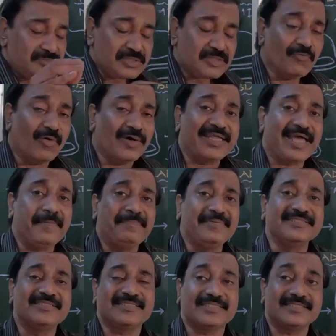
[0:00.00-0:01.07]
what
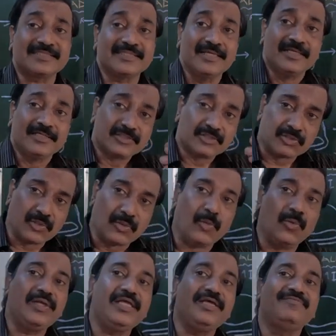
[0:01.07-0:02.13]
happens is,
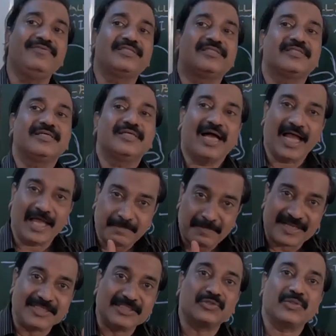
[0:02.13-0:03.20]
slowly with
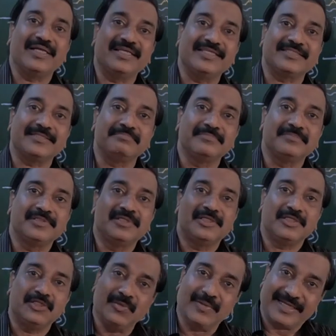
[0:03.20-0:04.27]
hyperinsulinism,
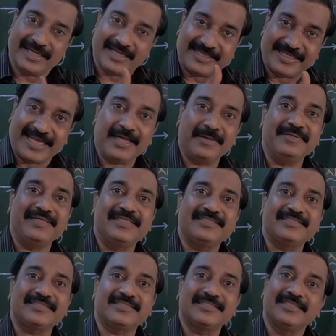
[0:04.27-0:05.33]
you will get
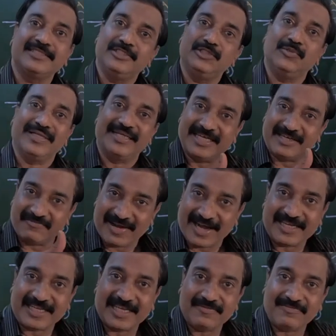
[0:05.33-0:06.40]
diabetes, you will get
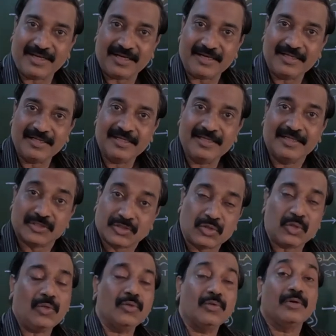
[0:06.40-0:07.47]
fatty liver.
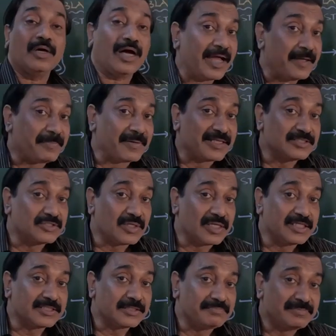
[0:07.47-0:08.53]
So
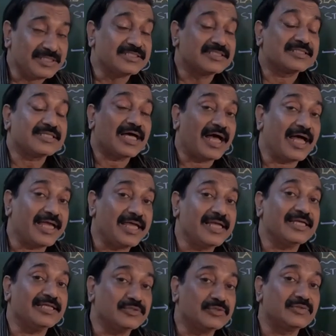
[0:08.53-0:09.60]
hyperinsulinism means high
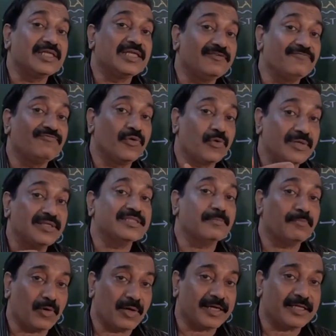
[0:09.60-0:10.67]
insulin flow in the
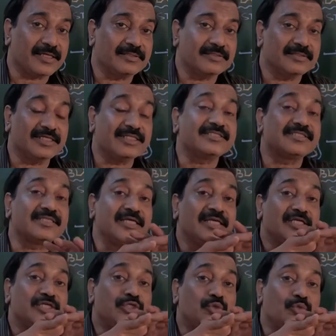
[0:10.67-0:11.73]
body. That is,
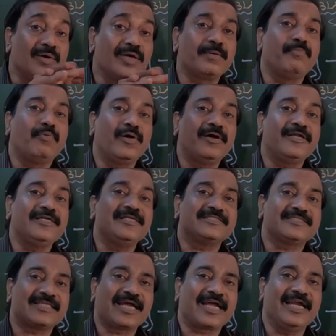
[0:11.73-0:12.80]
your body
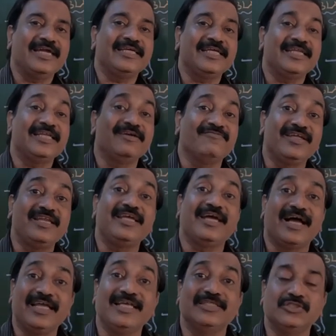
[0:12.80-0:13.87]
is containing very
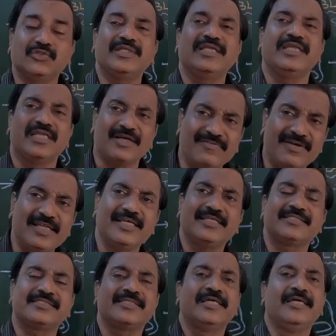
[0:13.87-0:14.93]
high insulin.
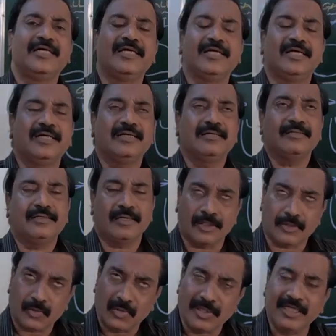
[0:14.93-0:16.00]
Nowadays,
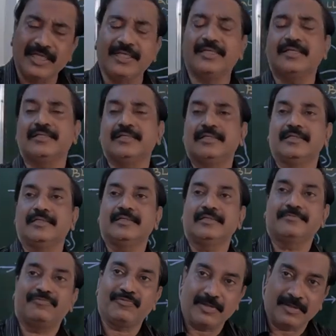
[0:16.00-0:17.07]
not only
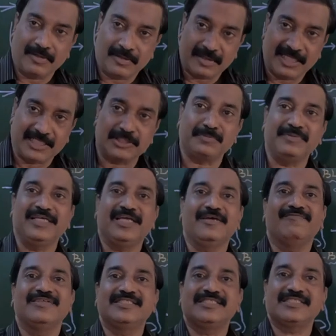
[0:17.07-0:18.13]

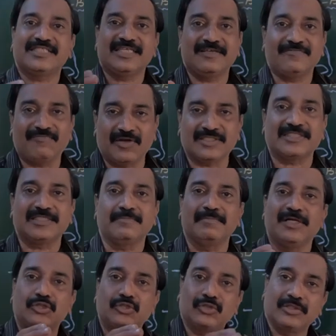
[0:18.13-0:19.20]
HbA1c, fasting
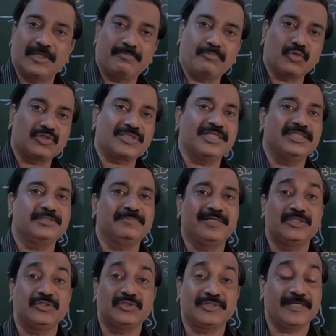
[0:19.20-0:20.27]
blood sugar, post-lunch
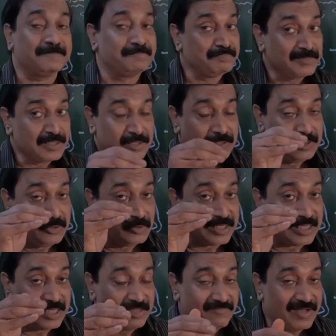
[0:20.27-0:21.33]
blood sugar, you
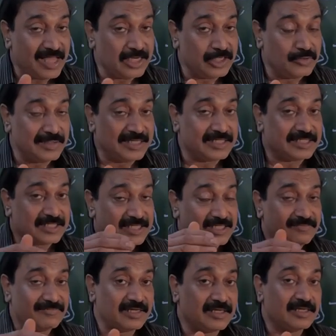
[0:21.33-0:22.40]
can evaluate
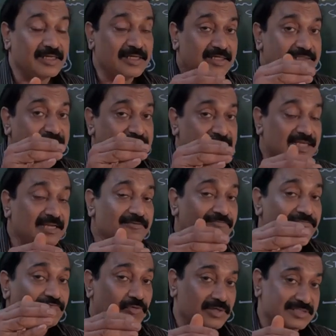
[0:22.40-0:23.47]
even serum
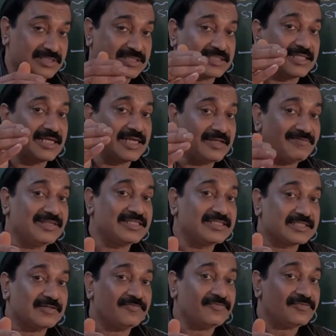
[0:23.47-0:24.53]
fasting levels
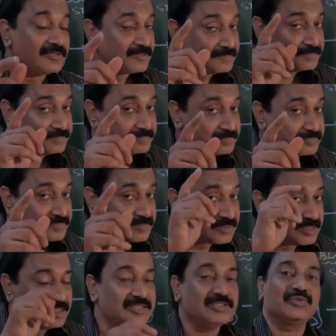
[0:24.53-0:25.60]
of
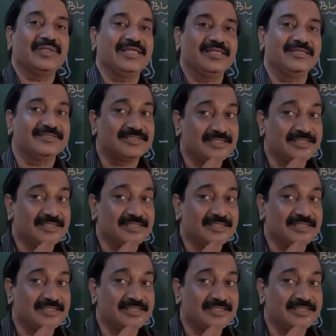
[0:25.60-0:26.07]
insulin,